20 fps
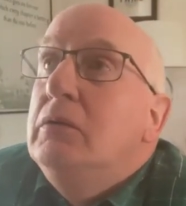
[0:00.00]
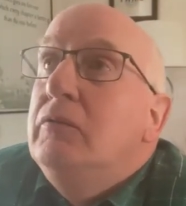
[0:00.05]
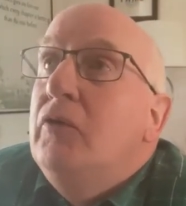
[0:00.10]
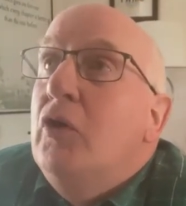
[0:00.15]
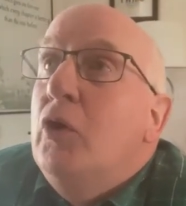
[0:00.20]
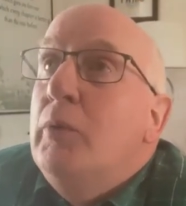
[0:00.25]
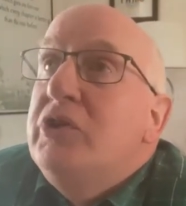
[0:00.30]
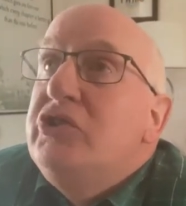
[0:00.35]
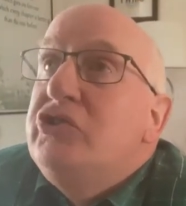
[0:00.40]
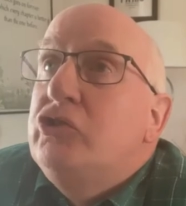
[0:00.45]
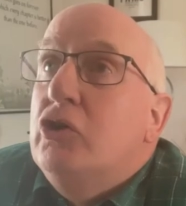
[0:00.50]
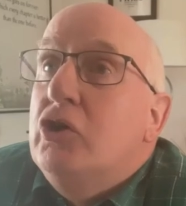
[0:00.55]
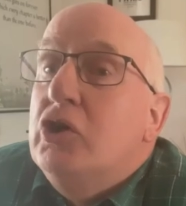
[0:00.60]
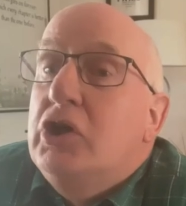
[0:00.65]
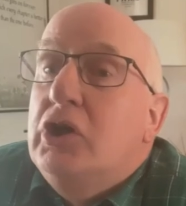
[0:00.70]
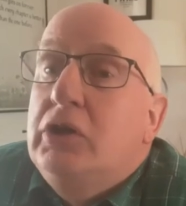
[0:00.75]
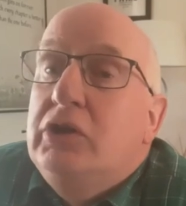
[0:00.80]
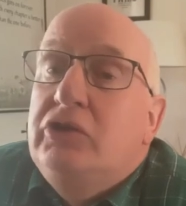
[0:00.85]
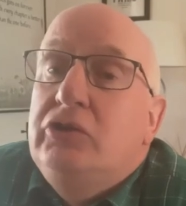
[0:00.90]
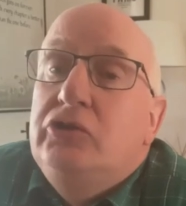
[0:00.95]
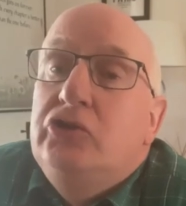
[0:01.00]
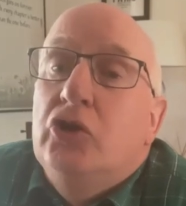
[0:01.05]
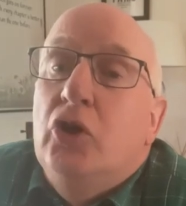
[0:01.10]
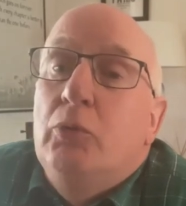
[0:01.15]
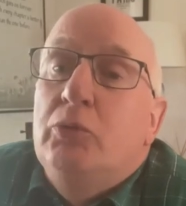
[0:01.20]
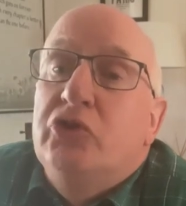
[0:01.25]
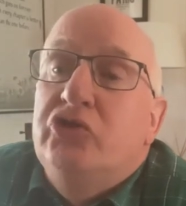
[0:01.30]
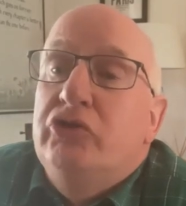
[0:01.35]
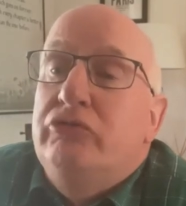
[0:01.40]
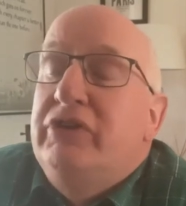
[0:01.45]
I've always thought
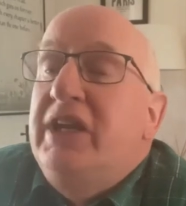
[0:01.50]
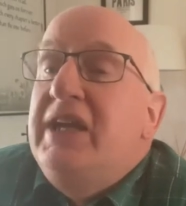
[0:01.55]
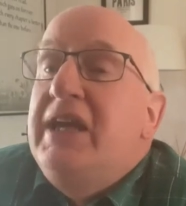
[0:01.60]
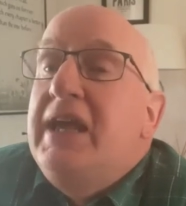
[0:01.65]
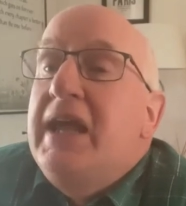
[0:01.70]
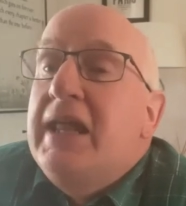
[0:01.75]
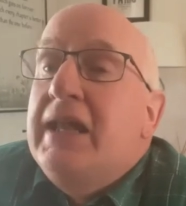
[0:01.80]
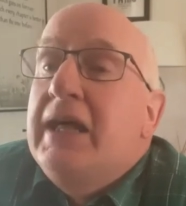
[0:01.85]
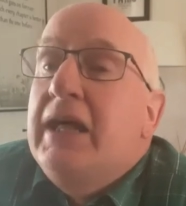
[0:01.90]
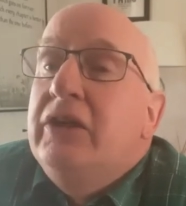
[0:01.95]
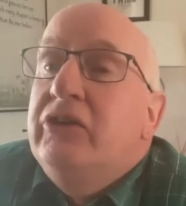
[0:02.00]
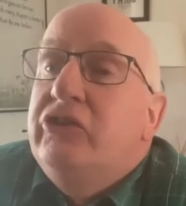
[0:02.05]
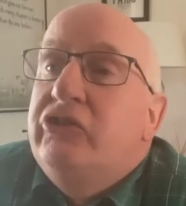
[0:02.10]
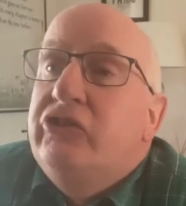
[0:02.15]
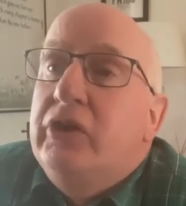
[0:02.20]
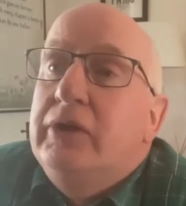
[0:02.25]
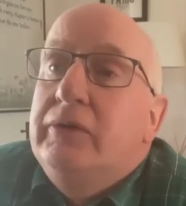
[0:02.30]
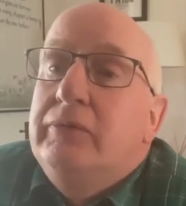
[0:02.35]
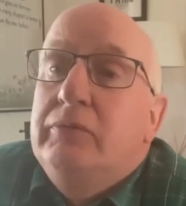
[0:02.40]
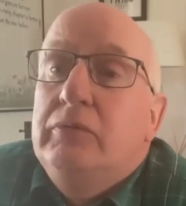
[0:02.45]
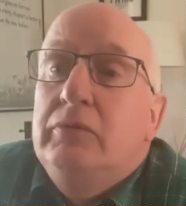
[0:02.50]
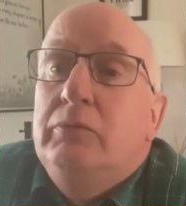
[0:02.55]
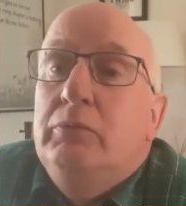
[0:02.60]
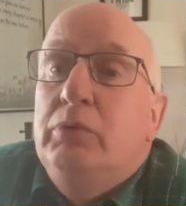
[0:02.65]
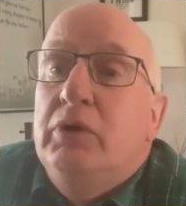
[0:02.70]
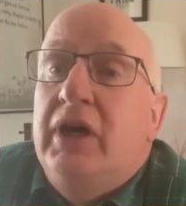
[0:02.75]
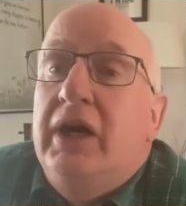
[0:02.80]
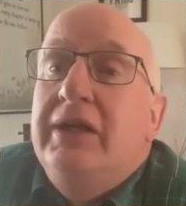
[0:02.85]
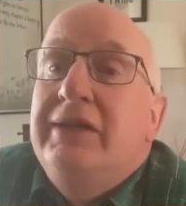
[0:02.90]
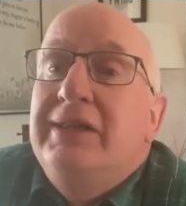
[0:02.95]
Job doesn't really get an answer,
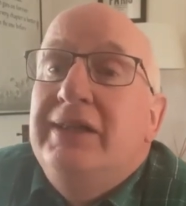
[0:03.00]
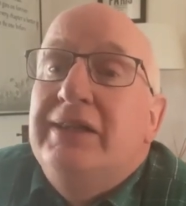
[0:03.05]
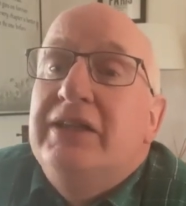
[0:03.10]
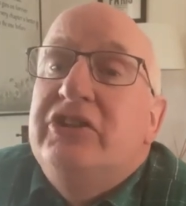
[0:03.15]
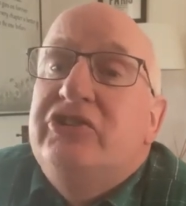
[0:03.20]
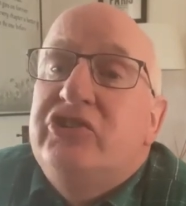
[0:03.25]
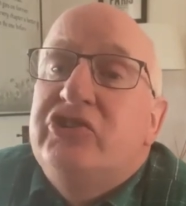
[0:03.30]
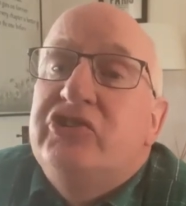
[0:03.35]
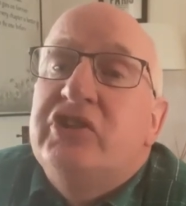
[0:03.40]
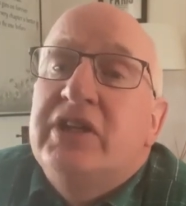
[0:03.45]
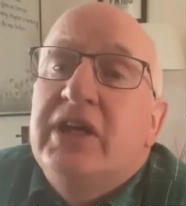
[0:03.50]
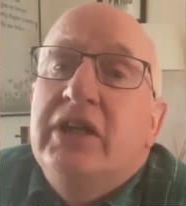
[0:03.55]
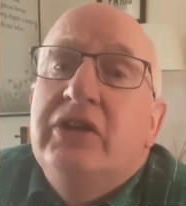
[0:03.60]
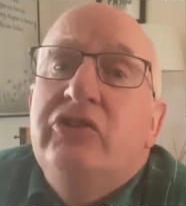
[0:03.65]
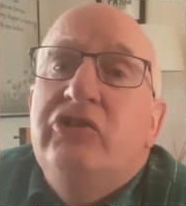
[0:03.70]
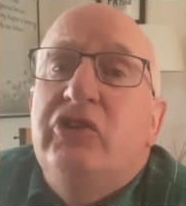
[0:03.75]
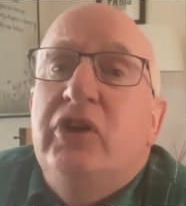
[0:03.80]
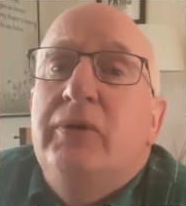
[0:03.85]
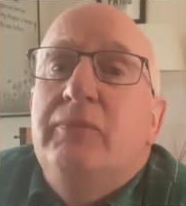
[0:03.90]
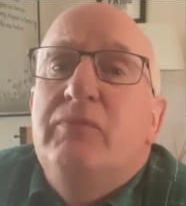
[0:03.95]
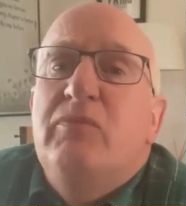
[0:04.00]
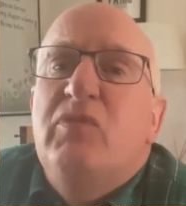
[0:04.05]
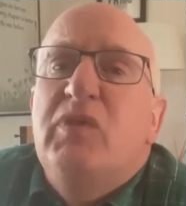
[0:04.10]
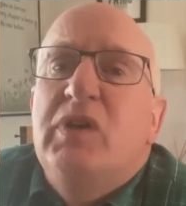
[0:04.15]
but I think this is an answer.